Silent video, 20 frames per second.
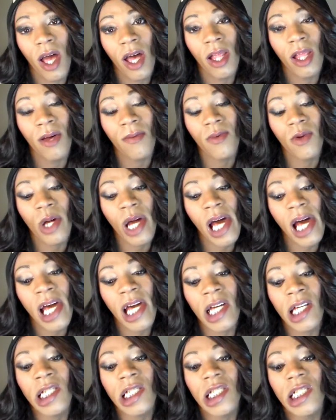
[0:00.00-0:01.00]
I love you
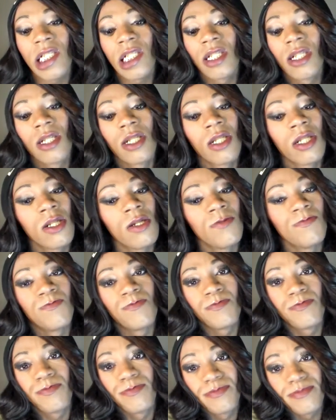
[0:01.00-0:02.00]
guys.
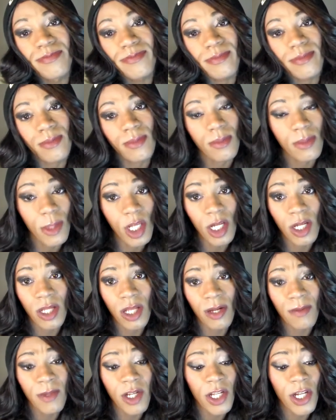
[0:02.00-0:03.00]

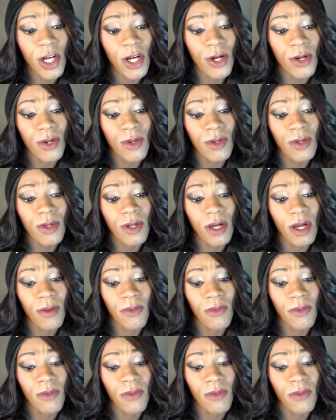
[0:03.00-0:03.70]
Let me know